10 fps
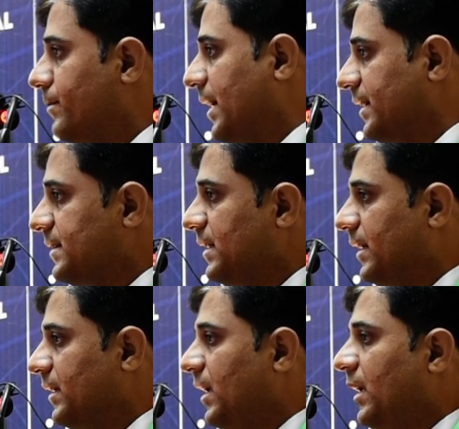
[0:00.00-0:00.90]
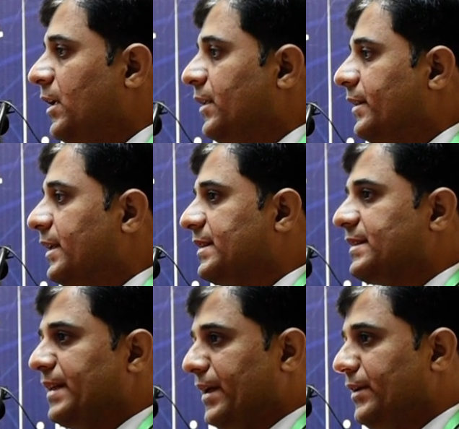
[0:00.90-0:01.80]
Pakistan, the
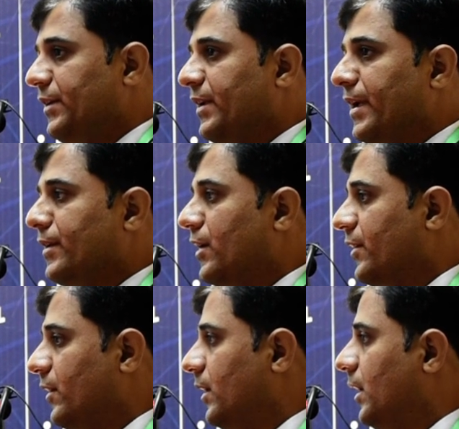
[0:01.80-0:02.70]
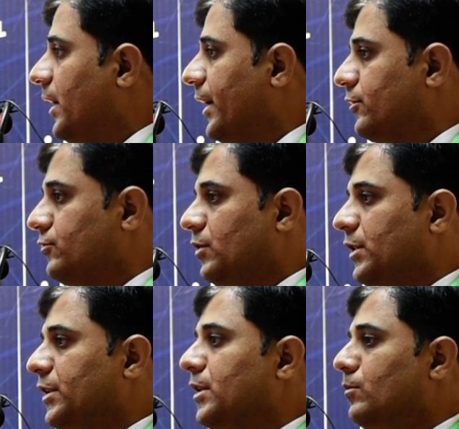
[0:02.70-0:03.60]
Senate cannot
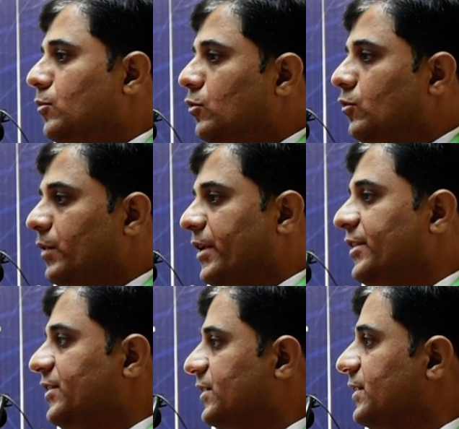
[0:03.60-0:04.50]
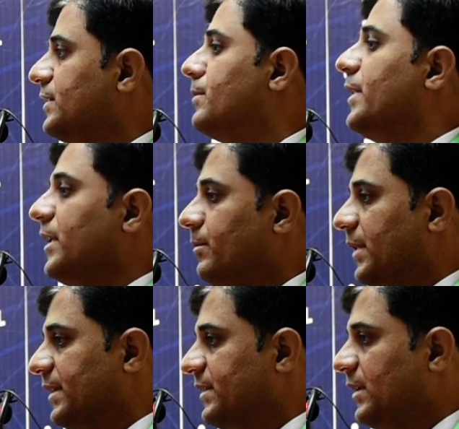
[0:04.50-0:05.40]
actually move and discuss the money
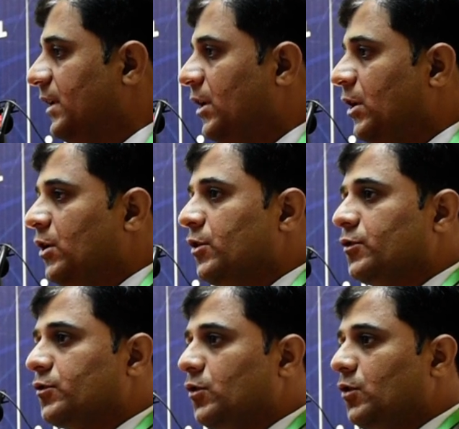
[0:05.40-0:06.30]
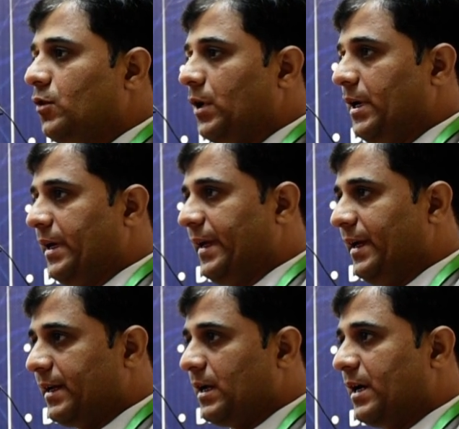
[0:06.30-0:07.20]
bills. So
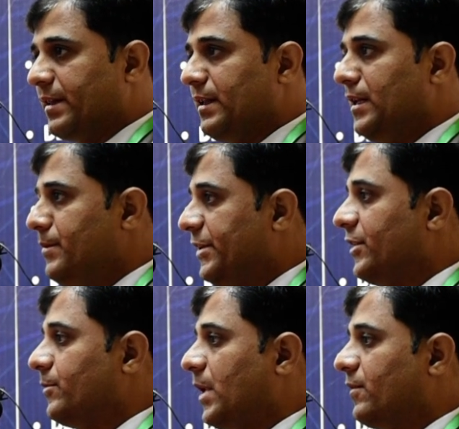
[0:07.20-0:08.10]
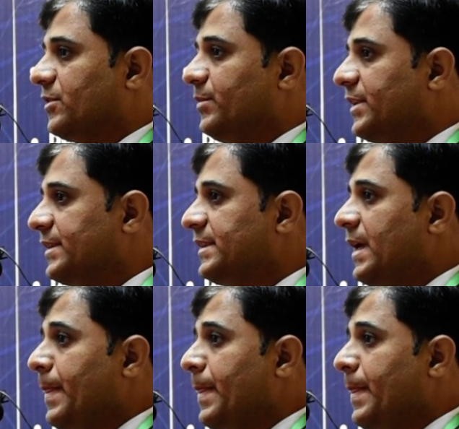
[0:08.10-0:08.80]
here are the limited powers, because